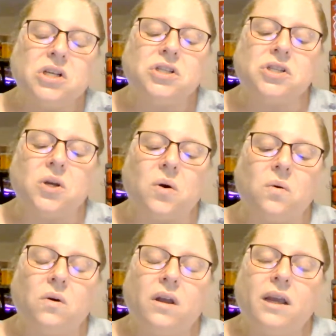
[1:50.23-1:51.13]

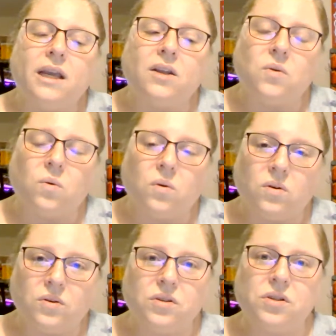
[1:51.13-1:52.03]
So in
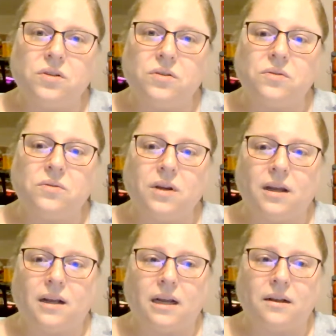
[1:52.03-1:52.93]
order to
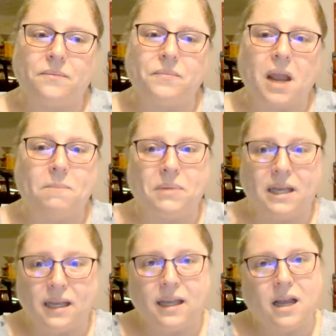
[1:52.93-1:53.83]

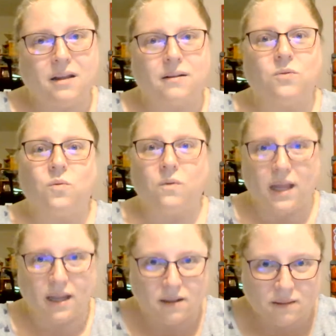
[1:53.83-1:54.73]
be
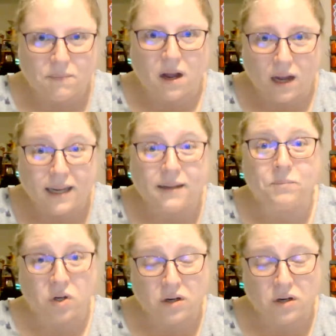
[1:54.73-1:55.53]
in my